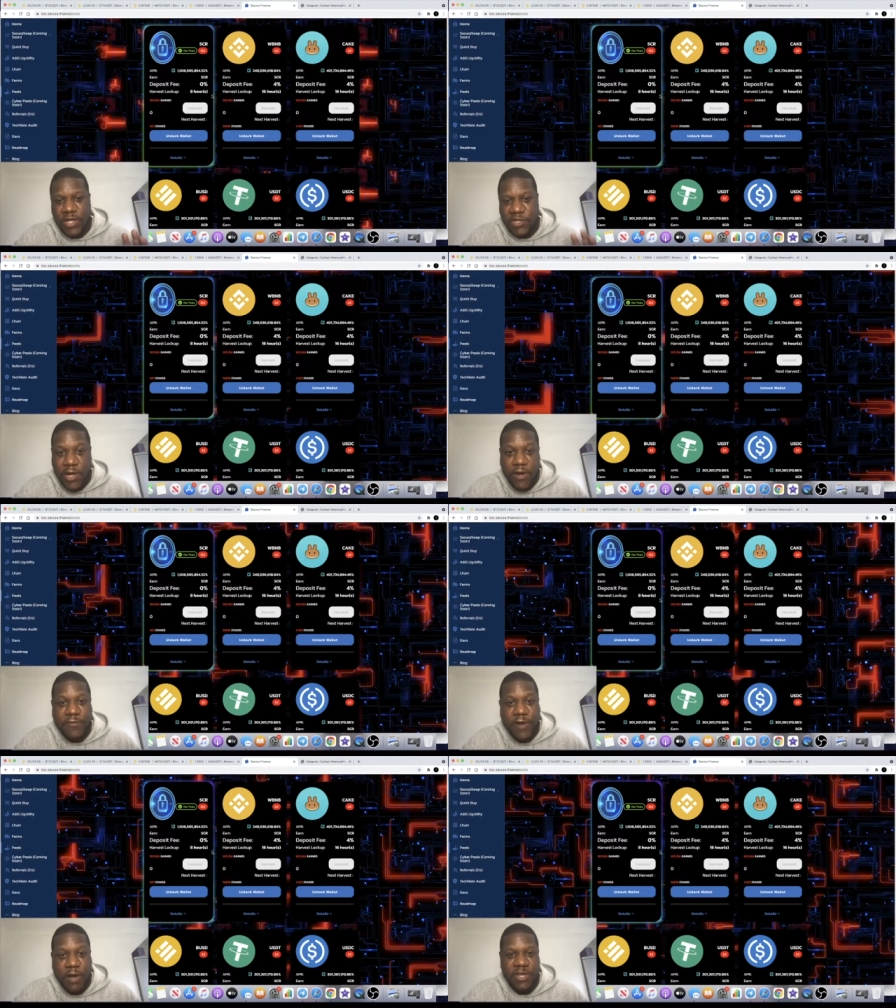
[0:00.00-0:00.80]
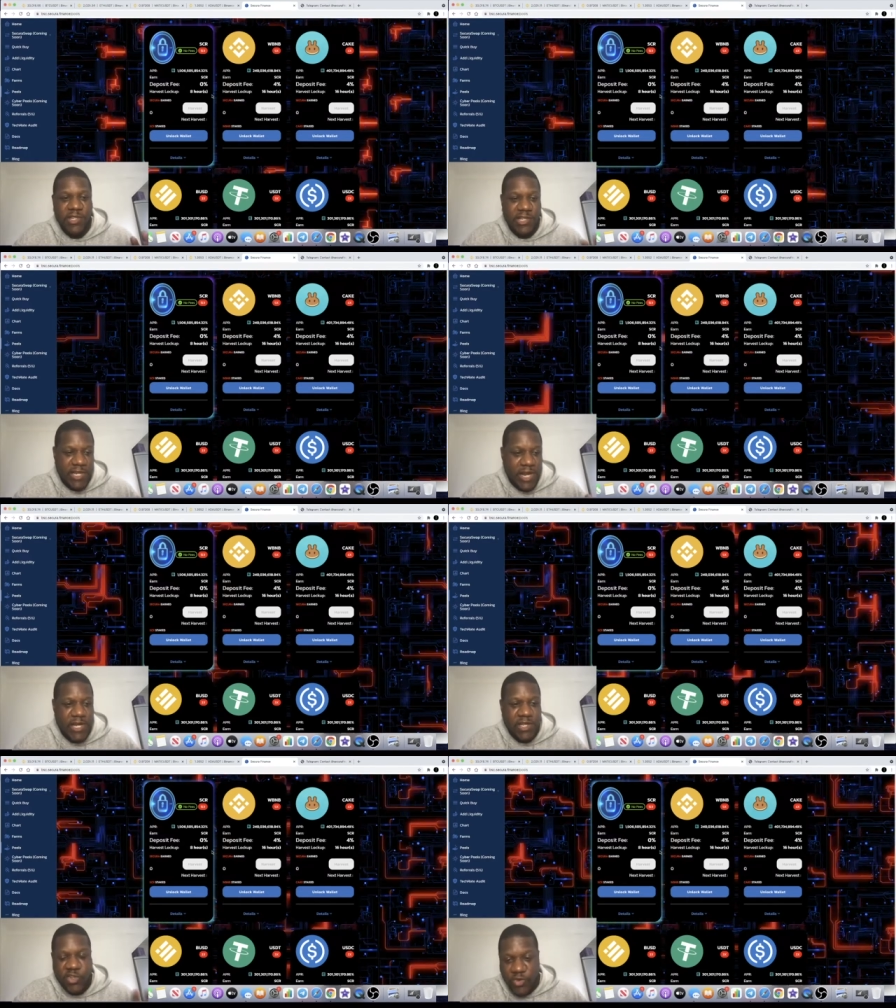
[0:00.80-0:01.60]
start farming and
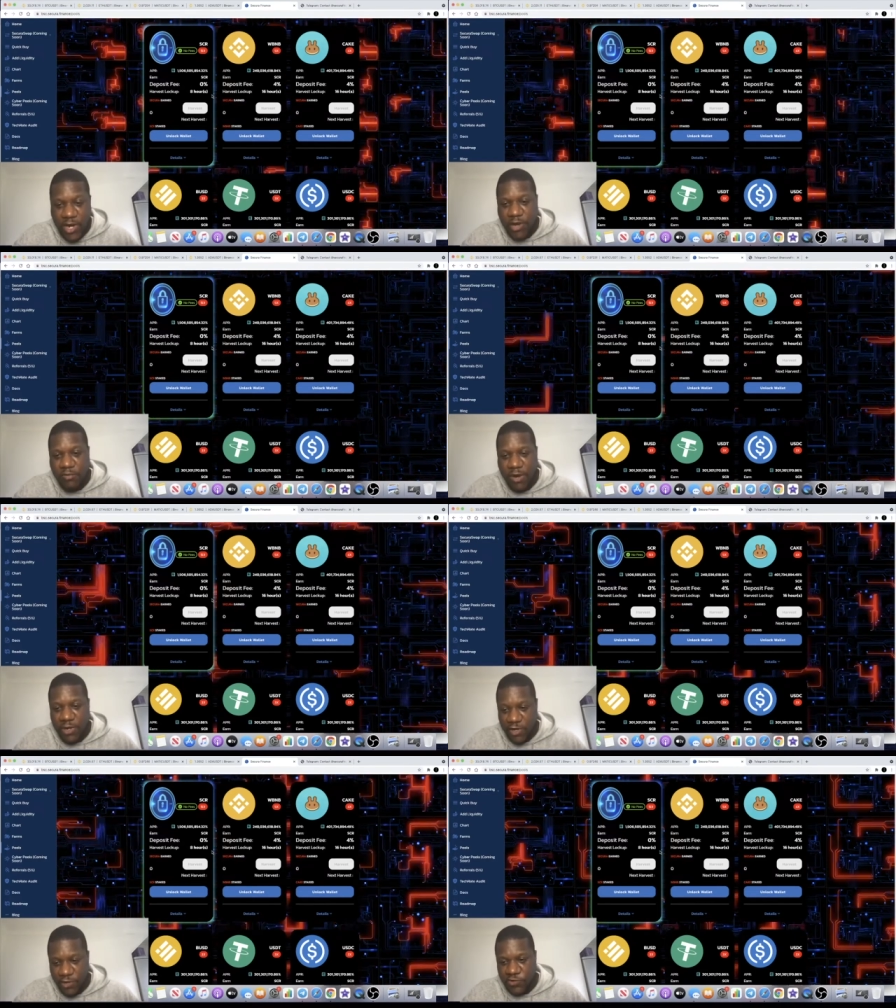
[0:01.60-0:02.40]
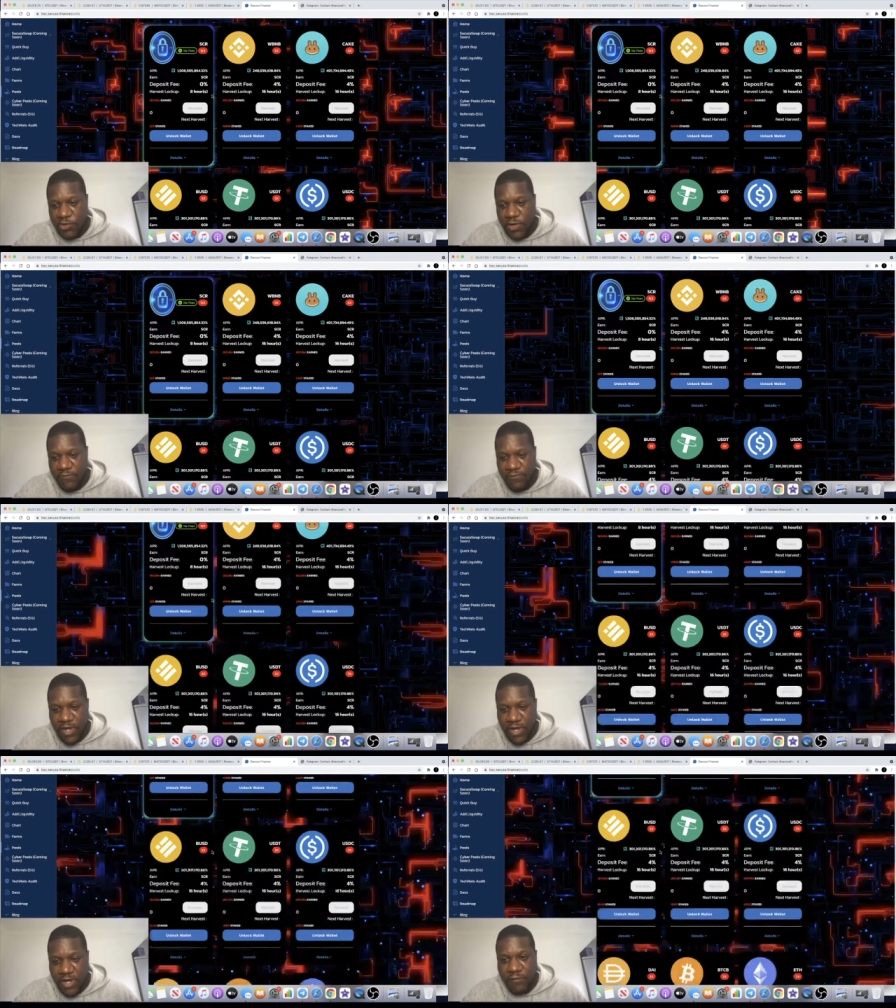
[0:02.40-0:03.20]
staking straight away when it goes live.
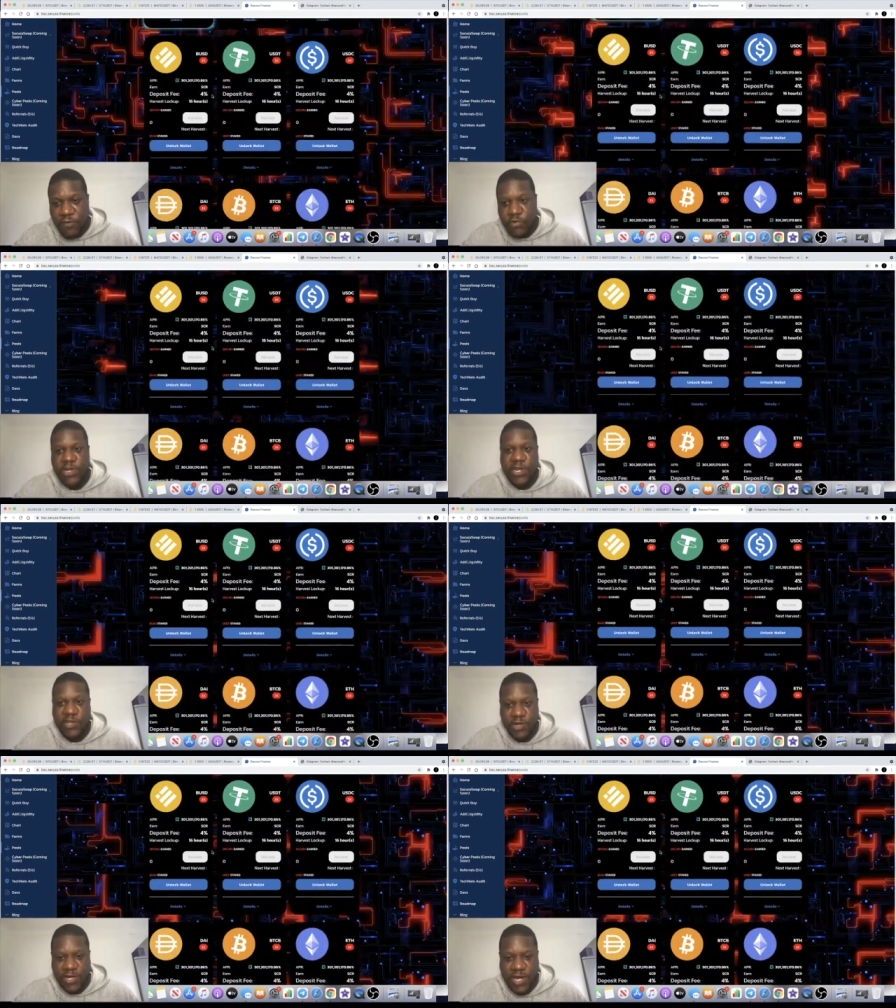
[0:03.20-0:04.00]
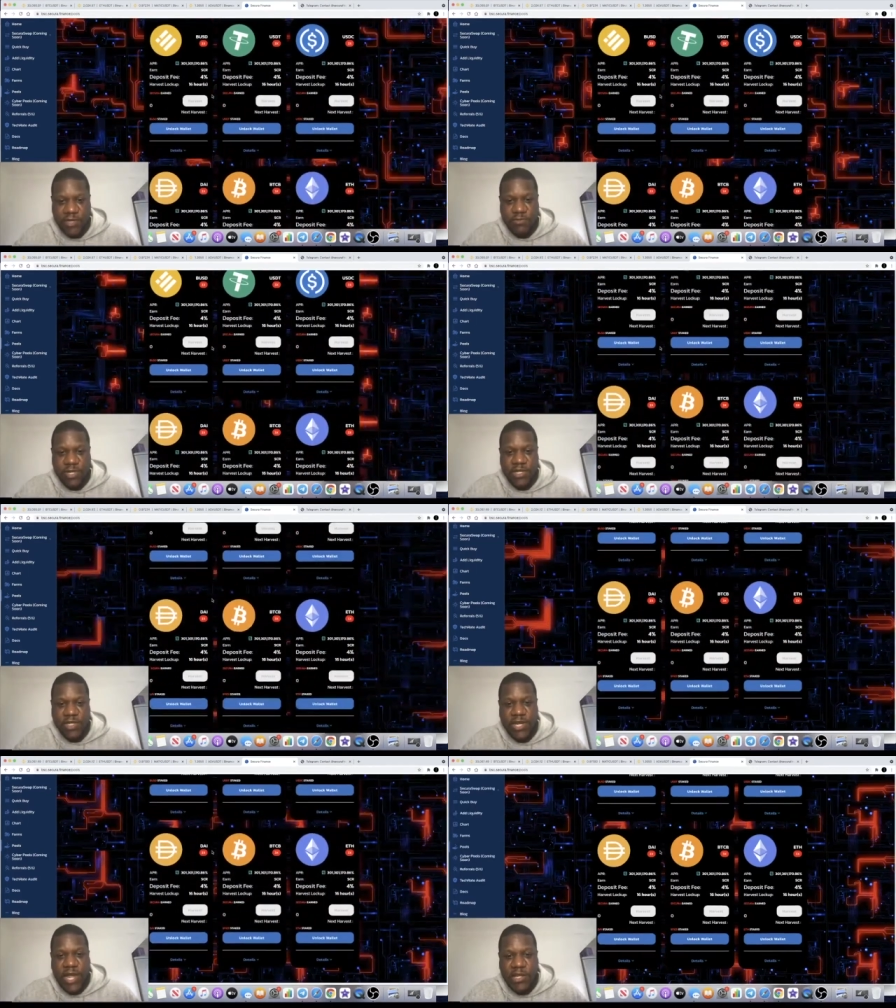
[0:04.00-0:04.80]
Of course, that's not the case with this
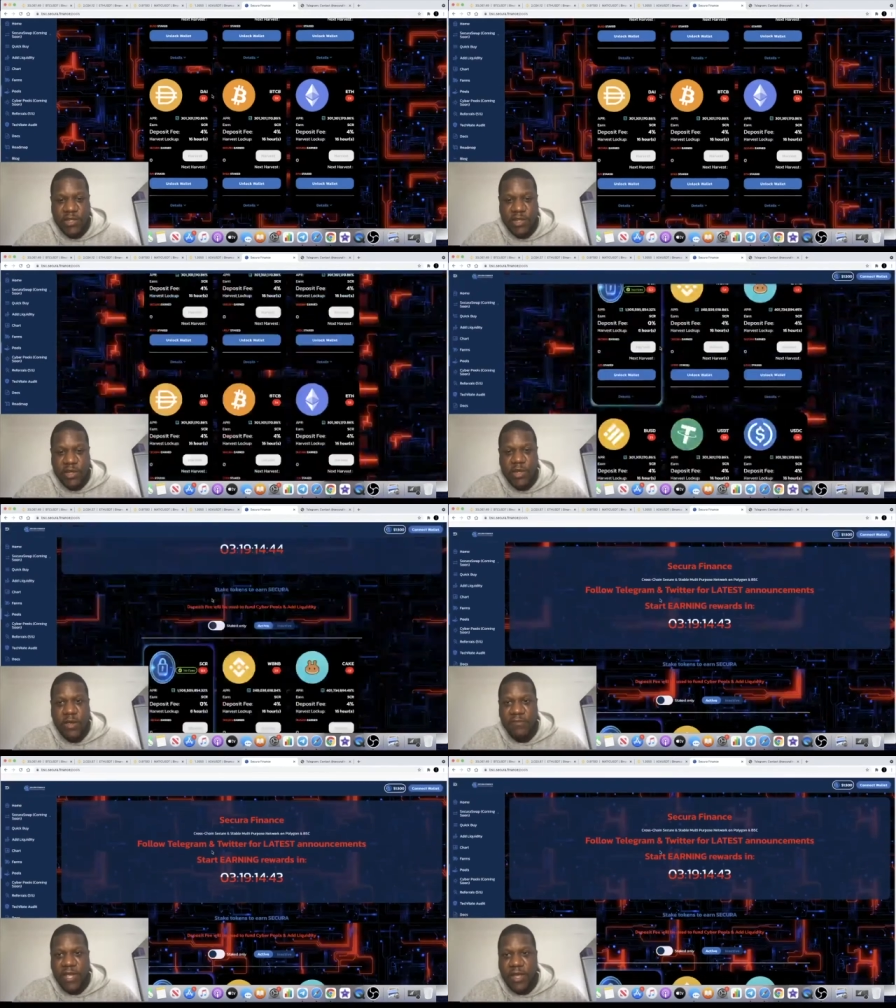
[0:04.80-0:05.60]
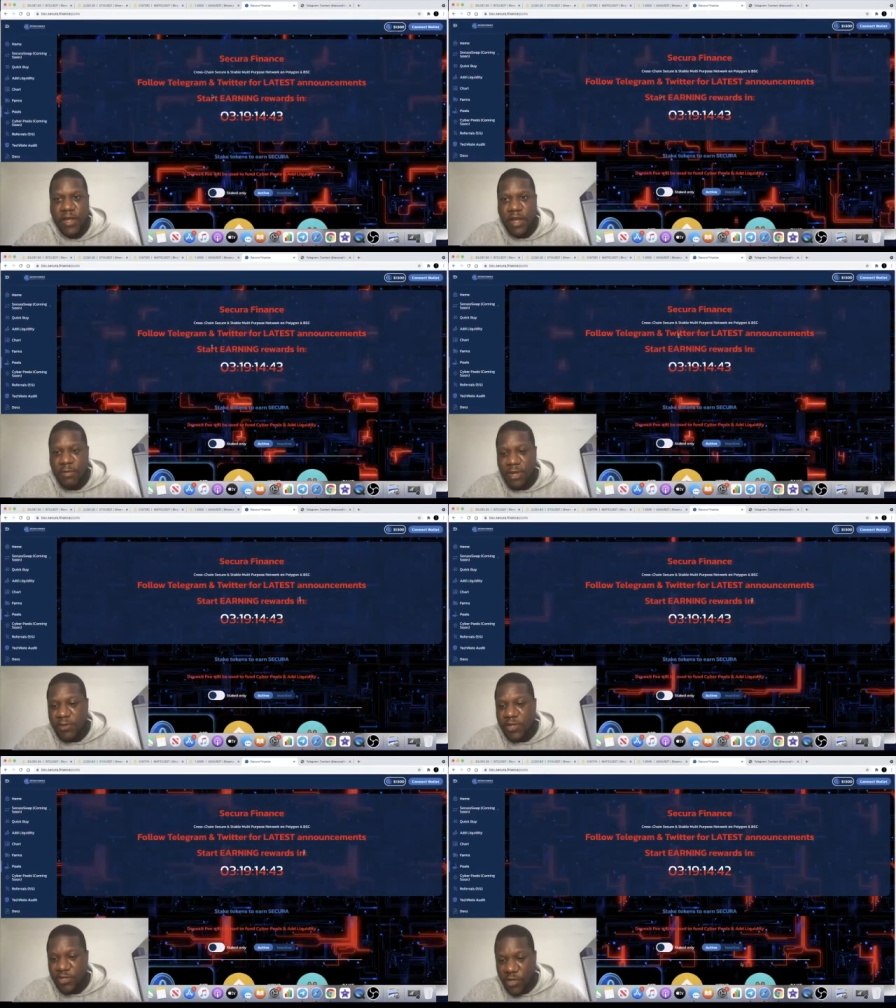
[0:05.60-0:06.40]
because it hasn't gone live yet. I believe it
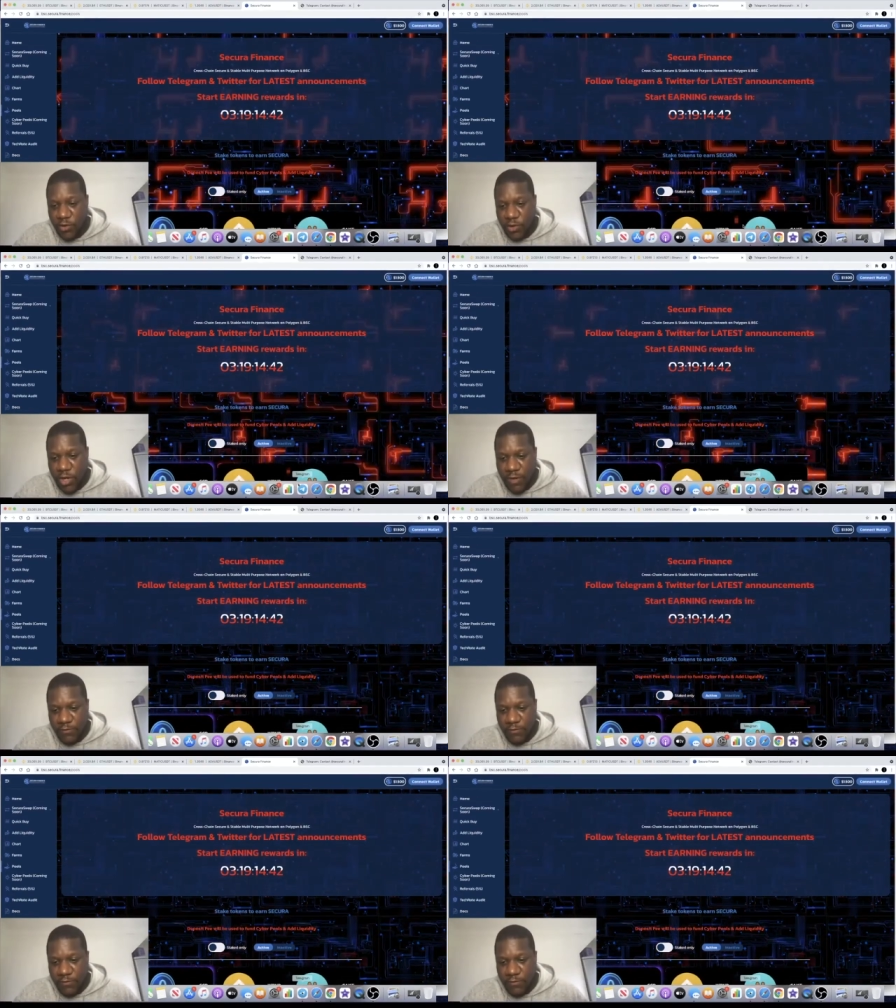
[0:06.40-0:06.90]
doesn't go live